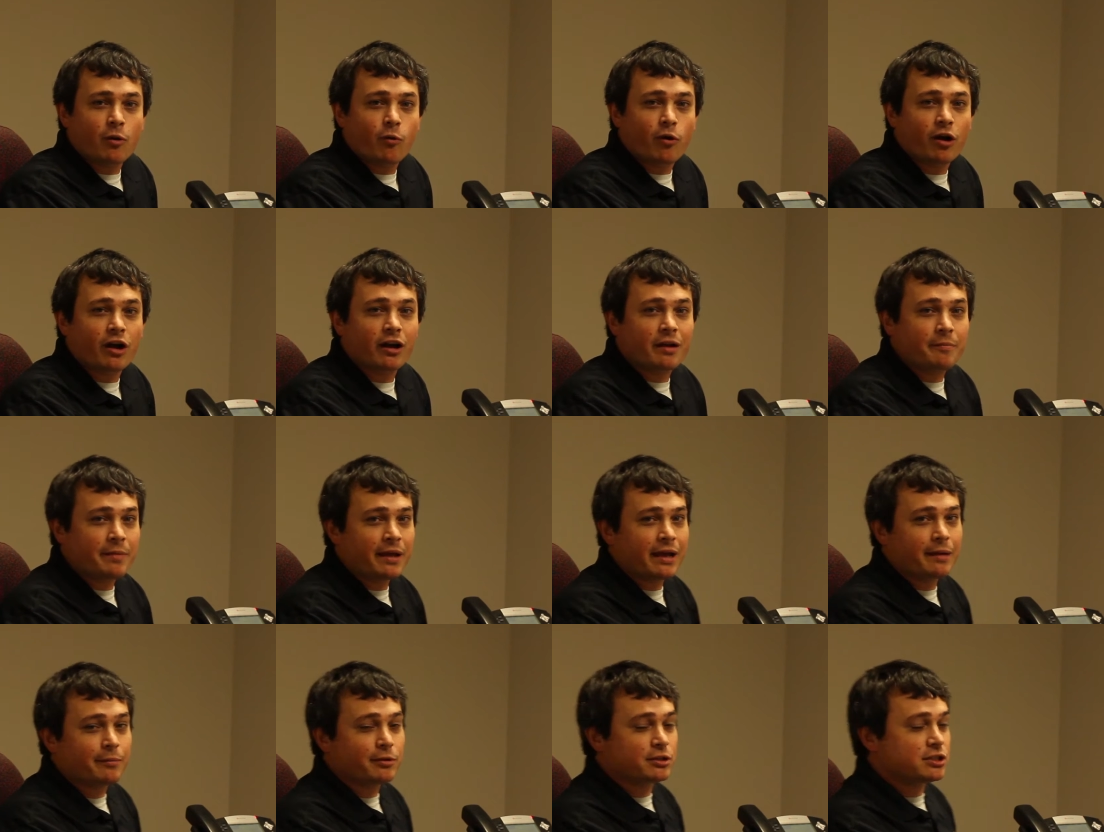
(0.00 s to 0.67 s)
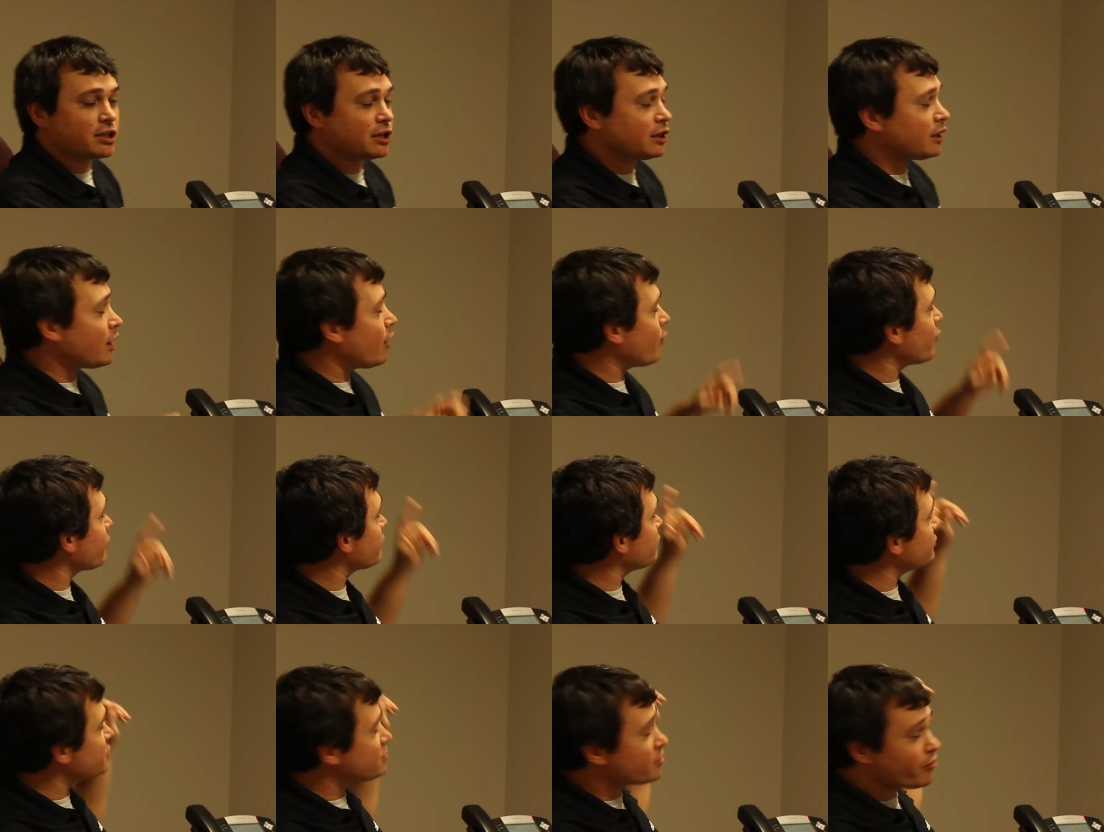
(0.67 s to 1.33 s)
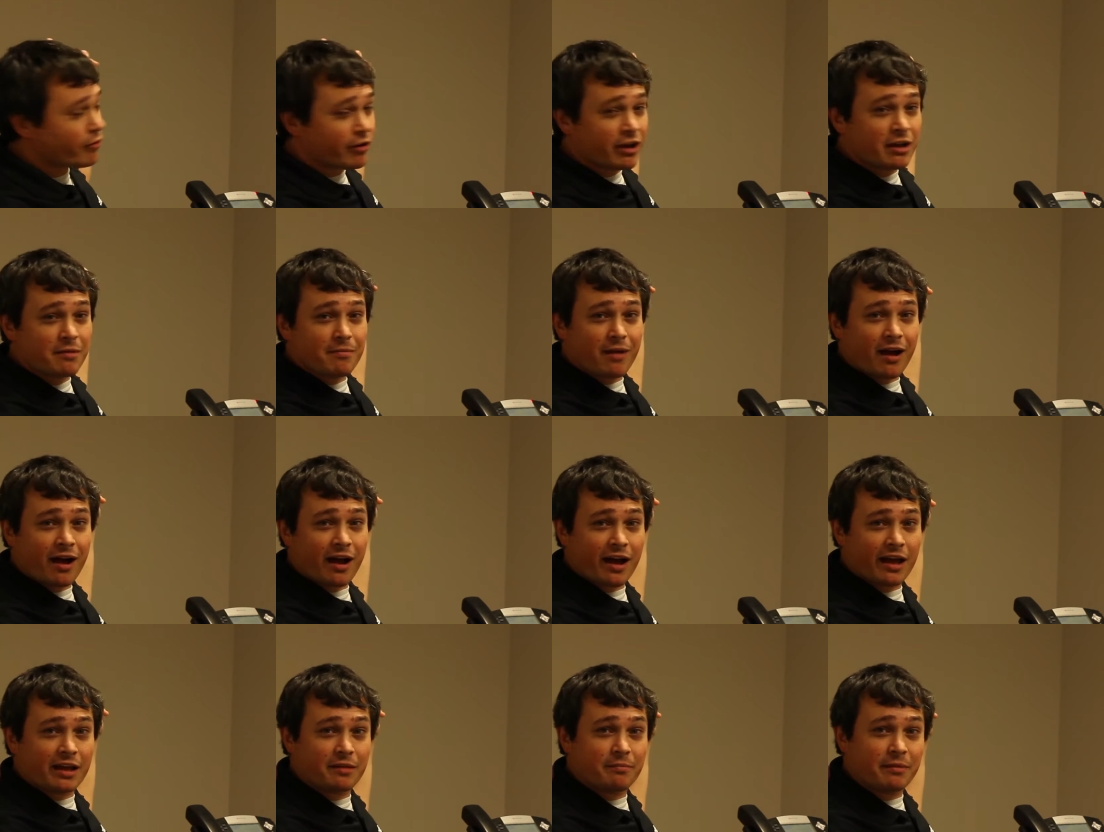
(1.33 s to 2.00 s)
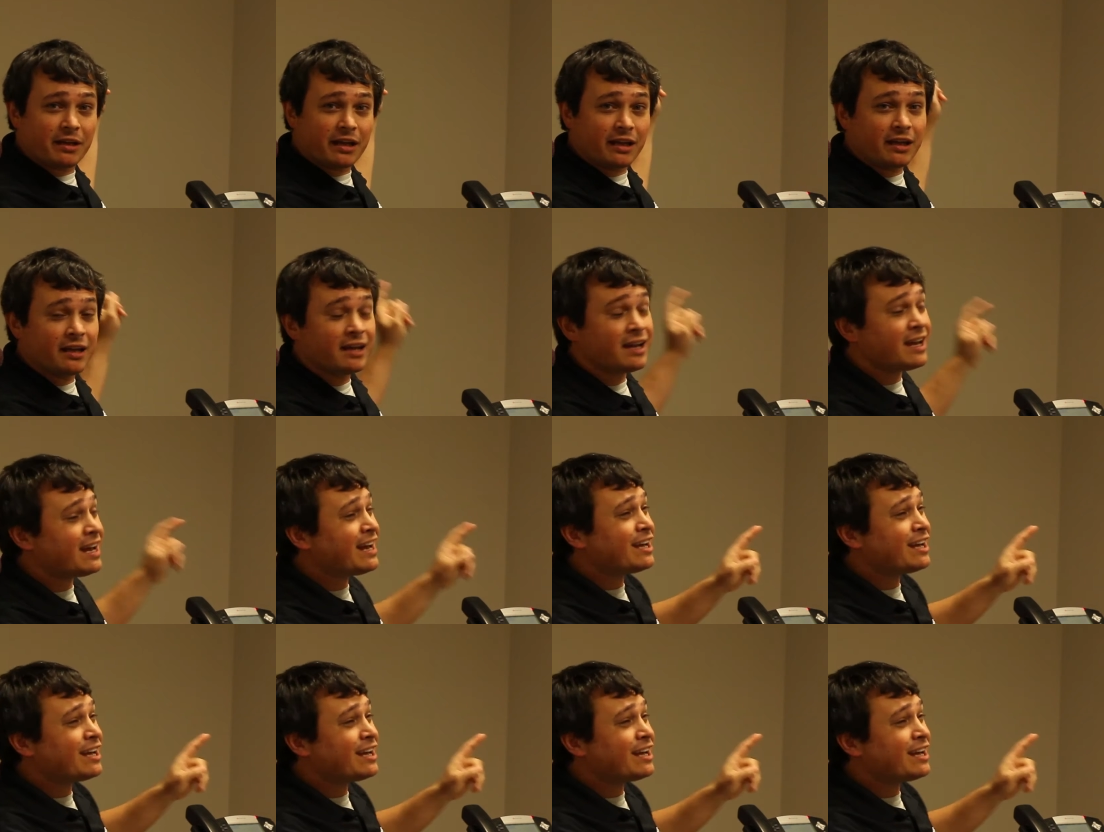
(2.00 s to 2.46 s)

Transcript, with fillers: We're going to be able to lower the screen behind me,